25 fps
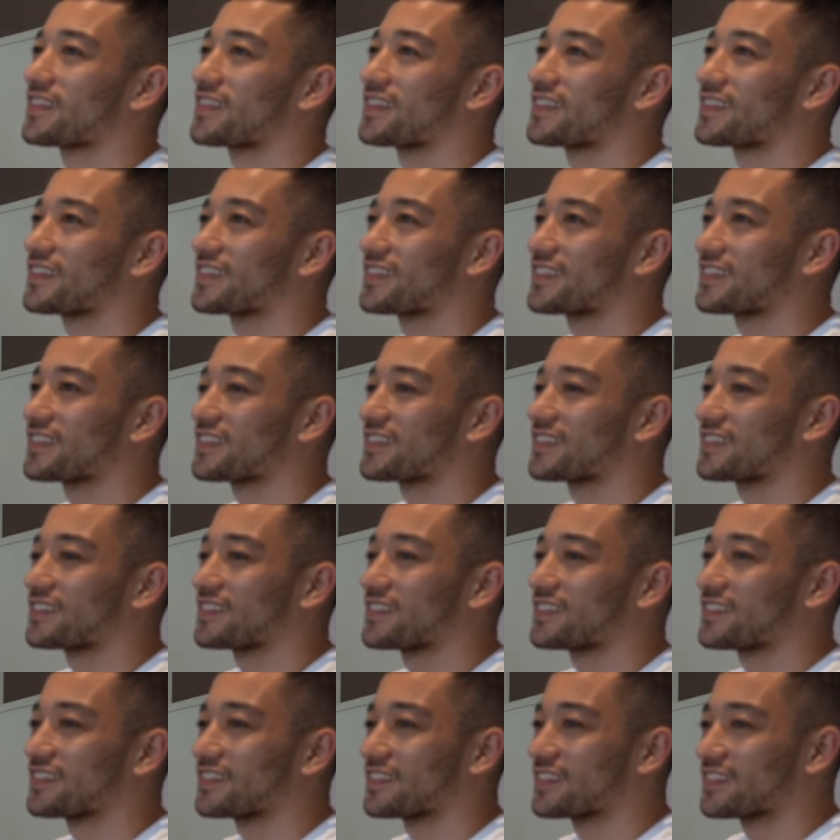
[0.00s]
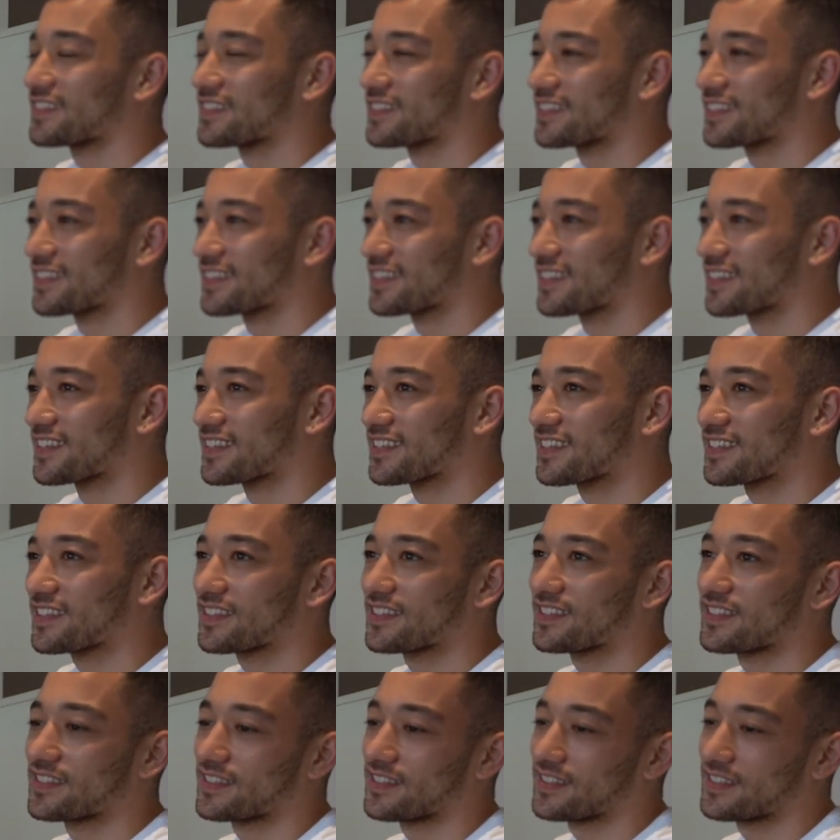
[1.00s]

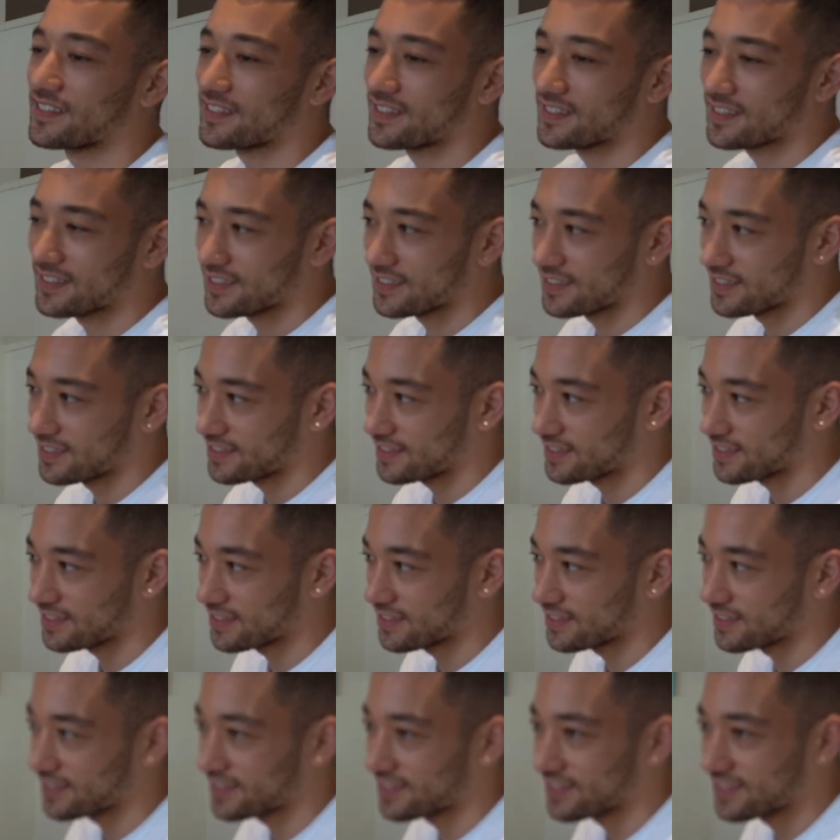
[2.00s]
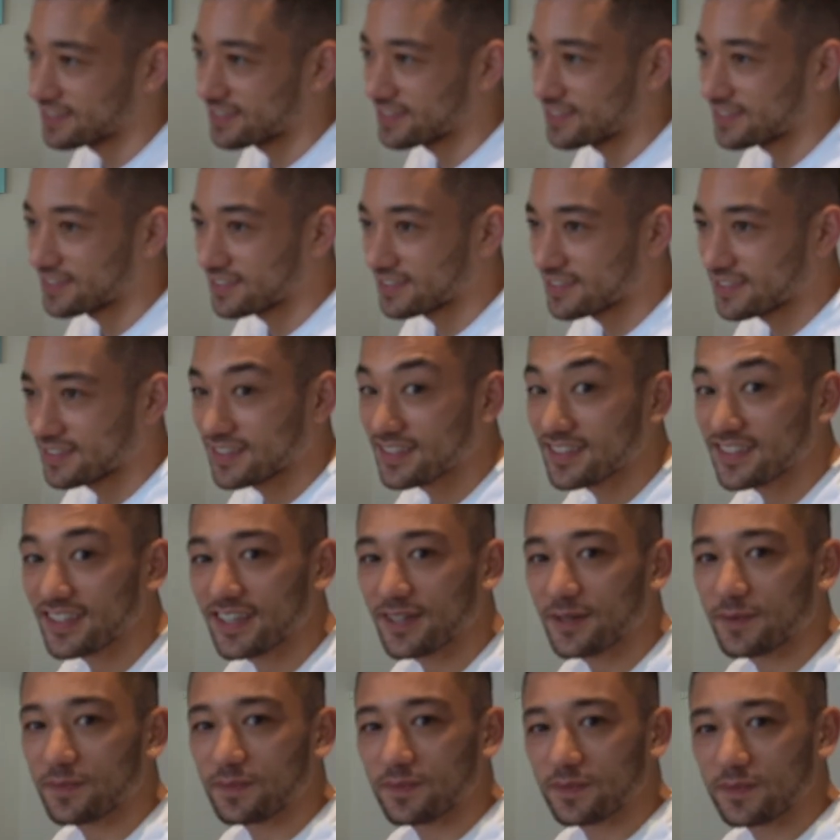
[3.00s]

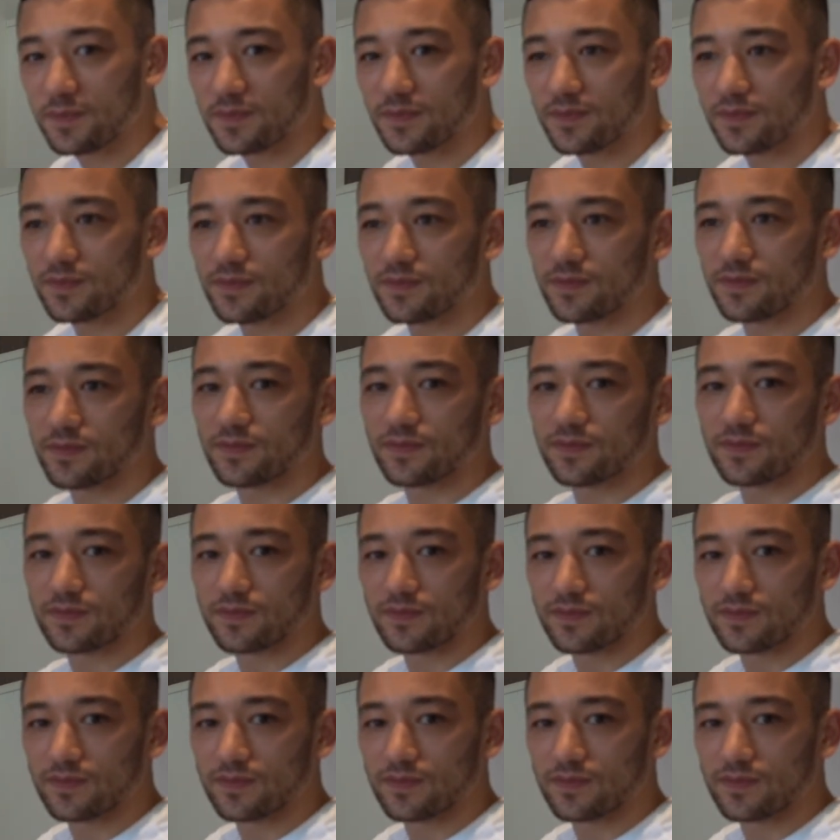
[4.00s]
The person shown says nothing.